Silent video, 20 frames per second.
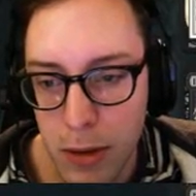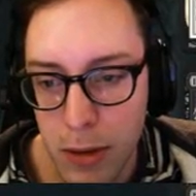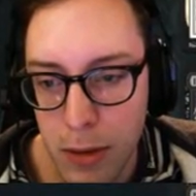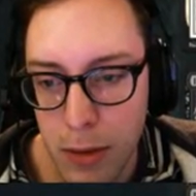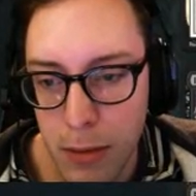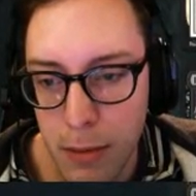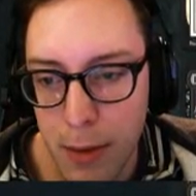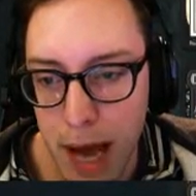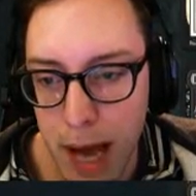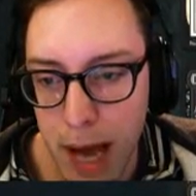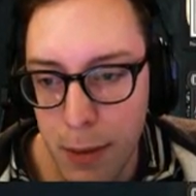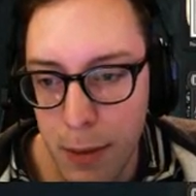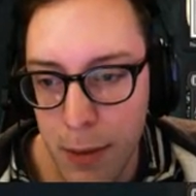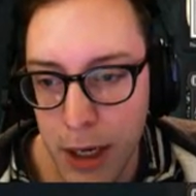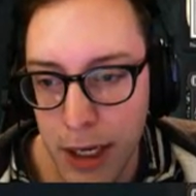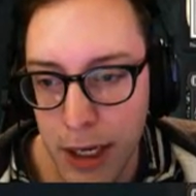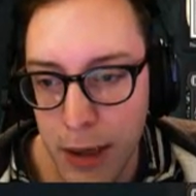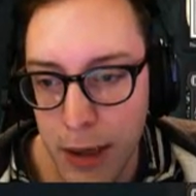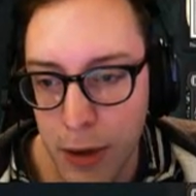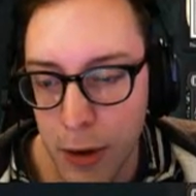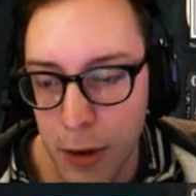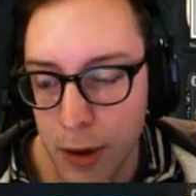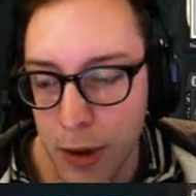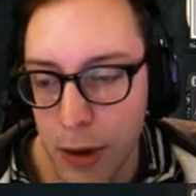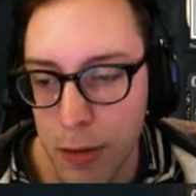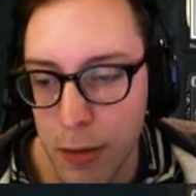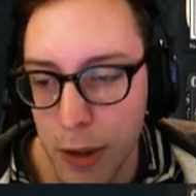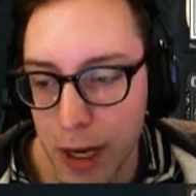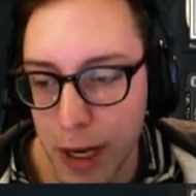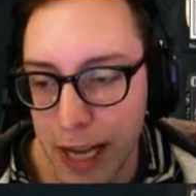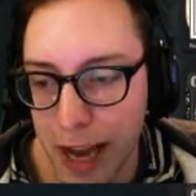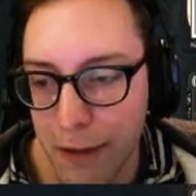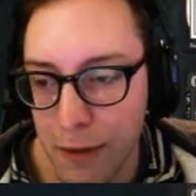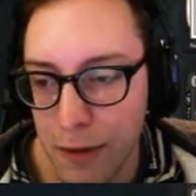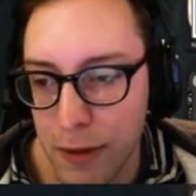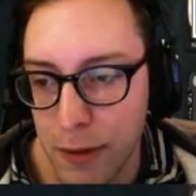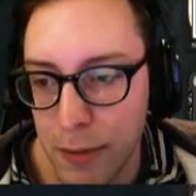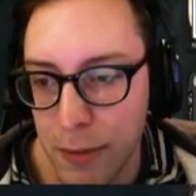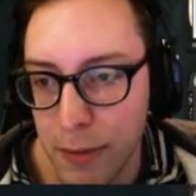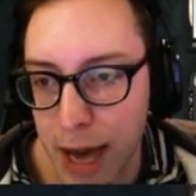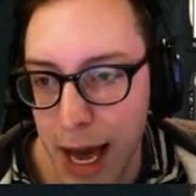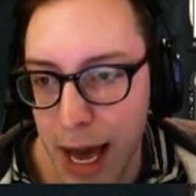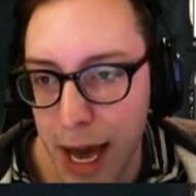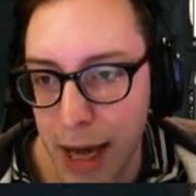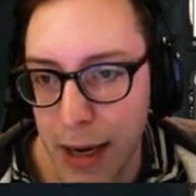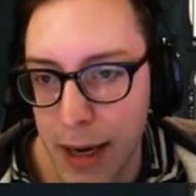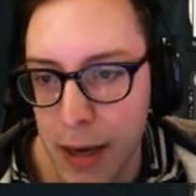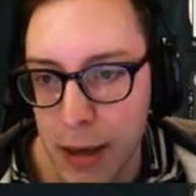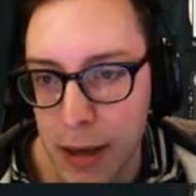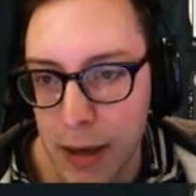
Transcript: bad money or good money after bad.